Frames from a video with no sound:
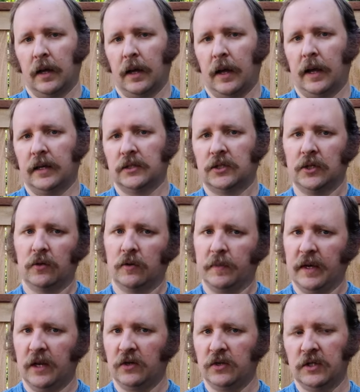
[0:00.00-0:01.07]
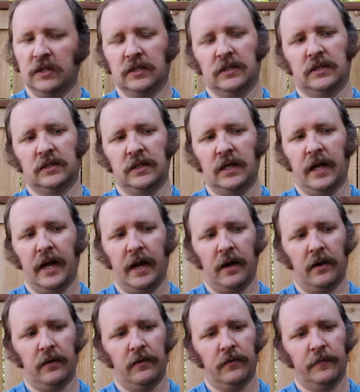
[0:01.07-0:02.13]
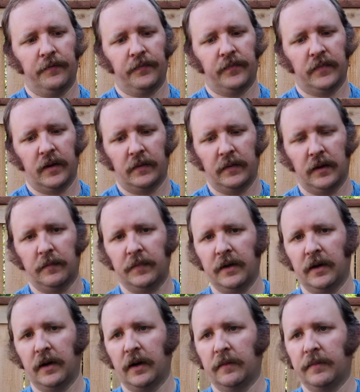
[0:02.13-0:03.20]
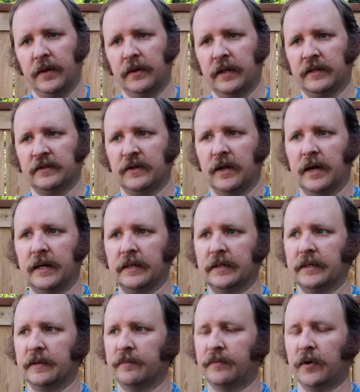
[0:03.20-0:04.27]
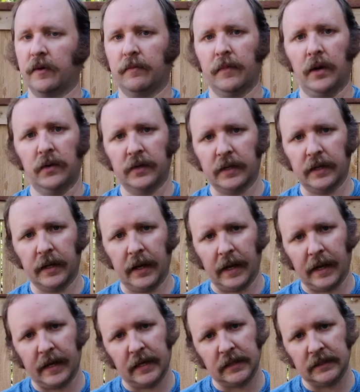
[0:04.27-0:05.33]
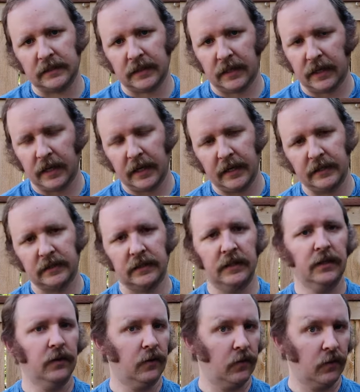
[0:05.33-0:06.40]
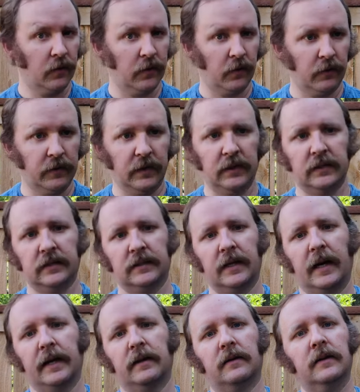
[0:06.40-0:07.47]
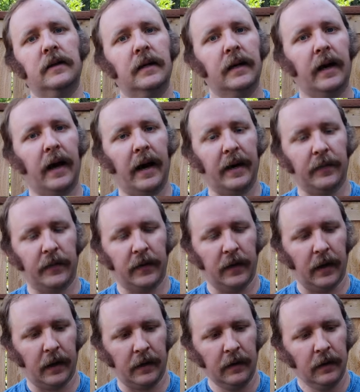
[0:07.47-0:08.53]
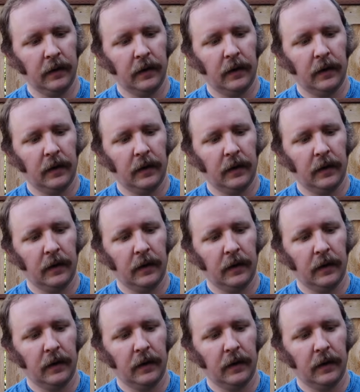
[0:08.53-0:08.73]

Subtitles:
And so it'll be interesting to see how a beer that's not promoted as a hazy or Northeast style IPA